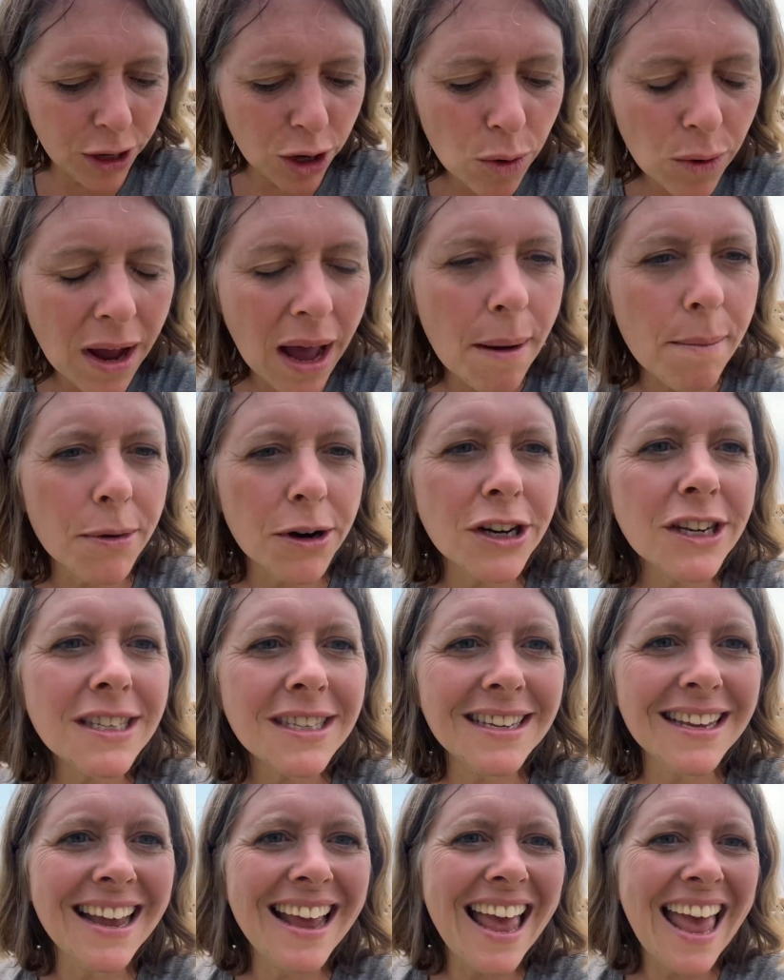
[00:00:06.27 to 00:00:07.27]

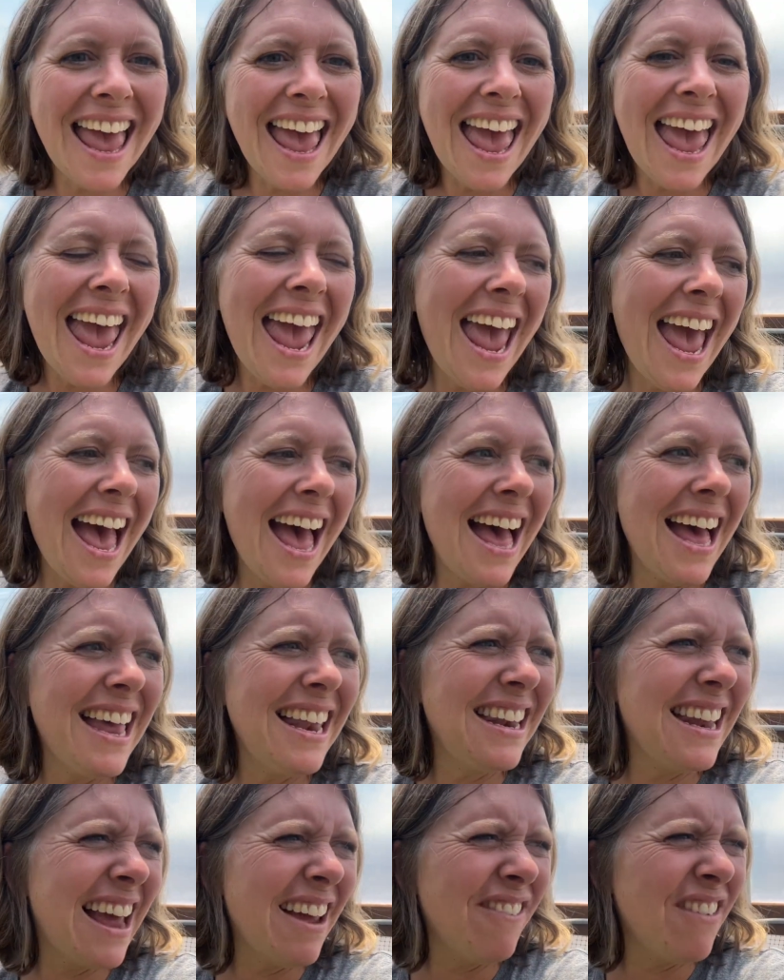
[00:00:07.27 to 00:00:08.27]
cucumbers
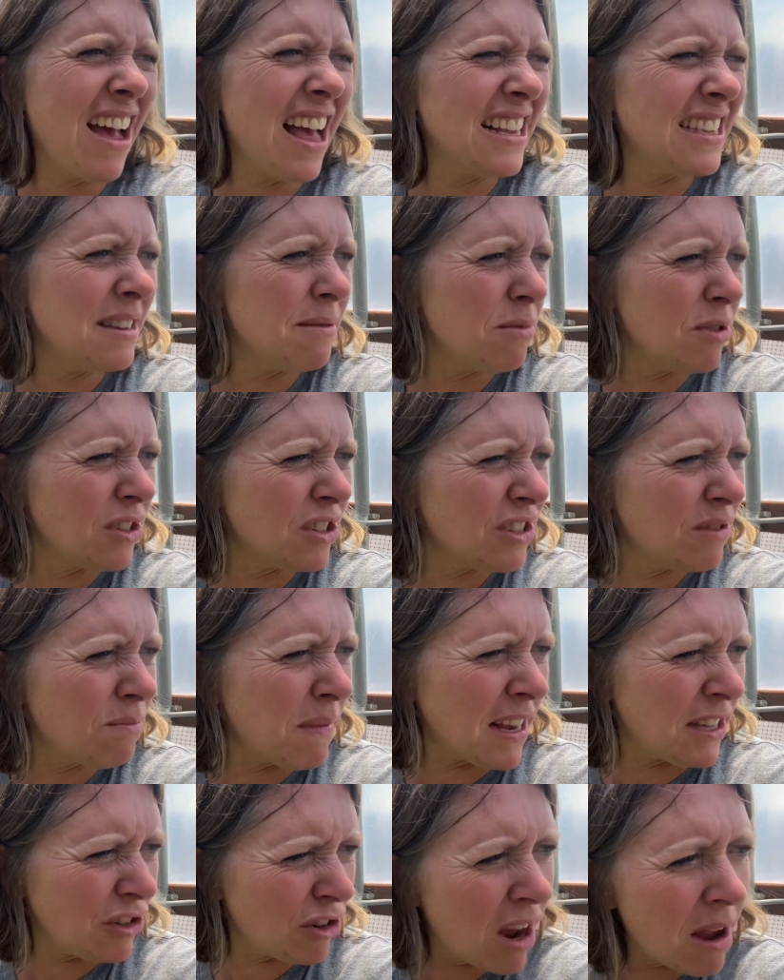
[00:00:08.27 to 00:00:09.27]
and I've got some more,
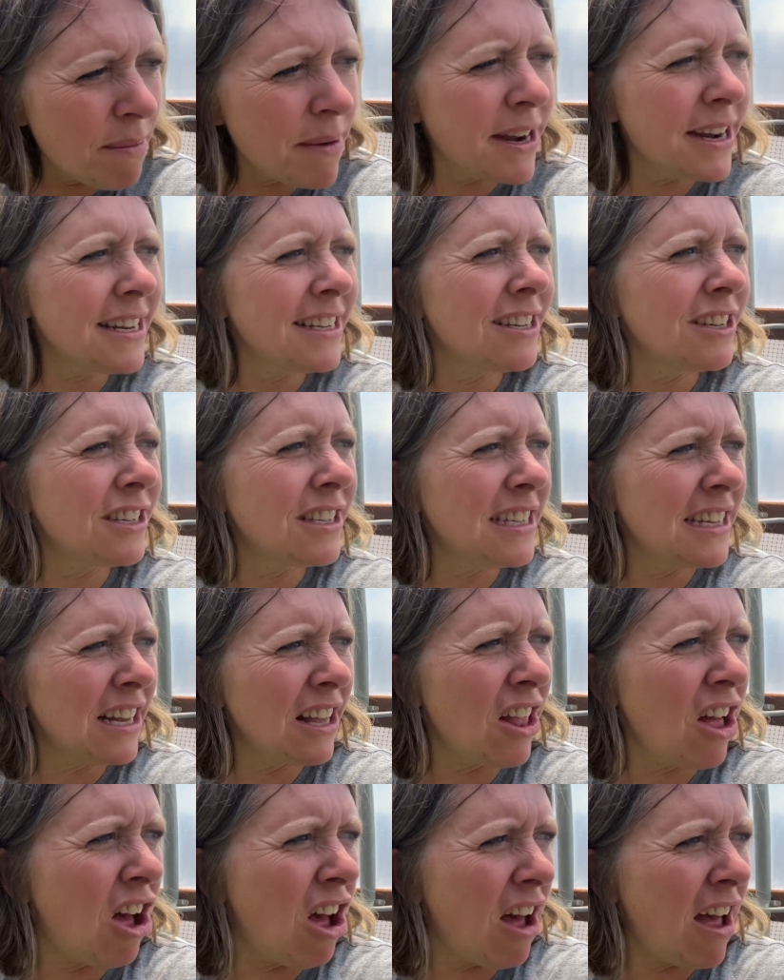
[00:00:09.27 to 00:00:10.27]
my strawberries are
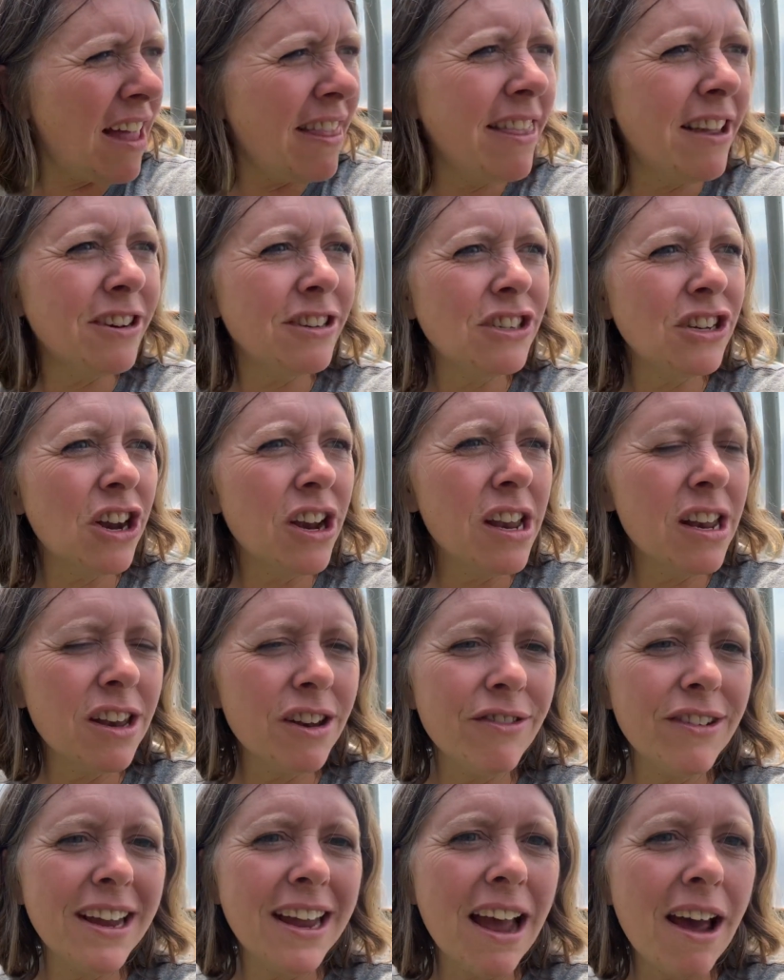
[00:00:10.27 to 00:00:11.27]
still on. They're starting
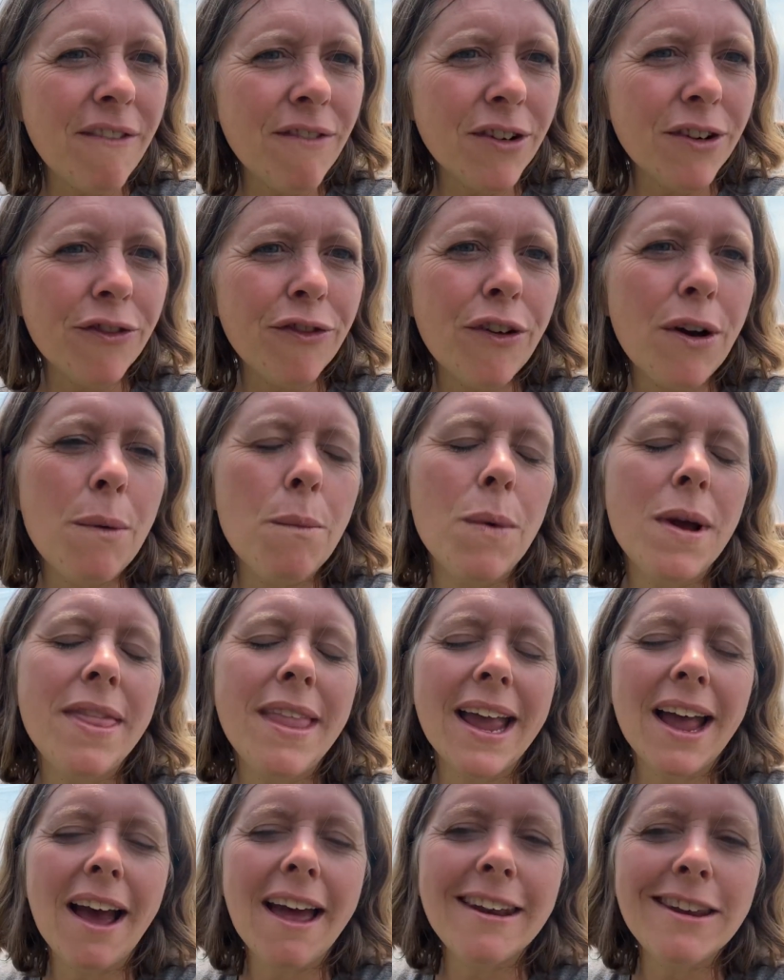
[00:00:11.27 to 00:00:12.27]
to recover from when
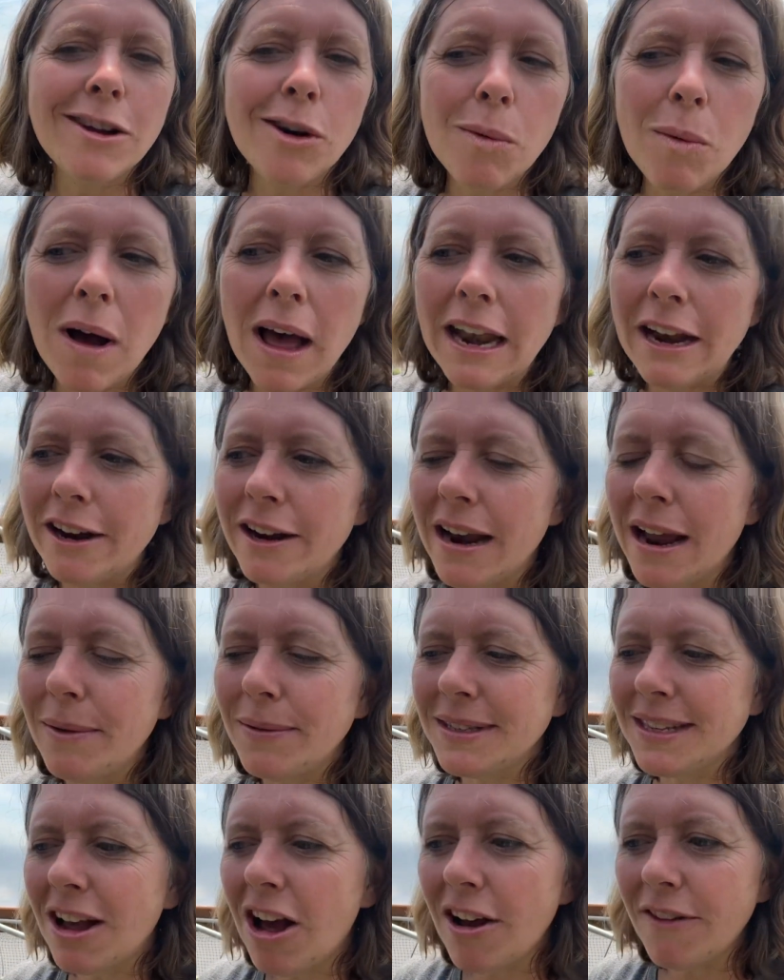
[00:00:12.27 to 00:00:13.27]
they got no water and I
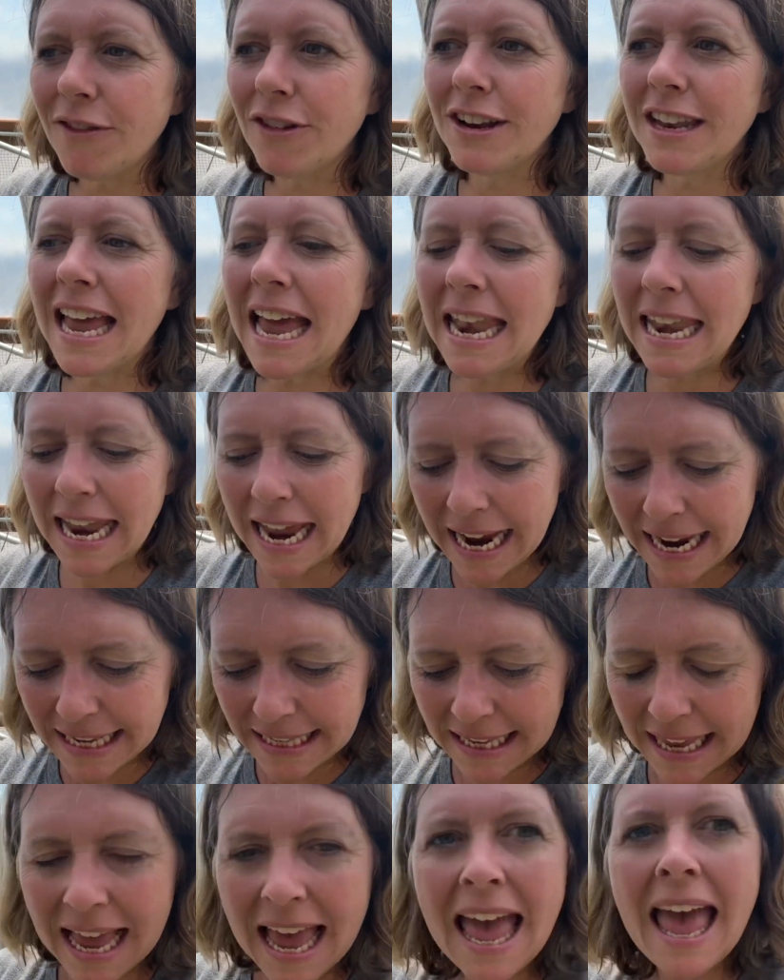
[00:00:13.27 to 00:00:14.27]
was gone for 10
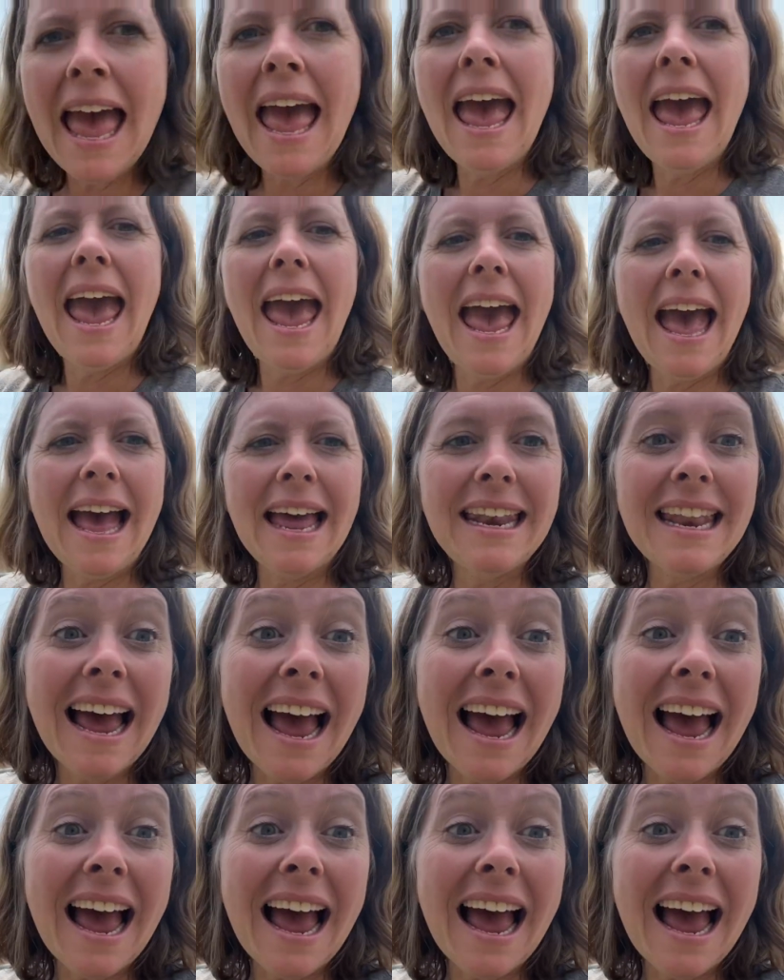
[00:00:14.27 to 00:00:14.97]
days. And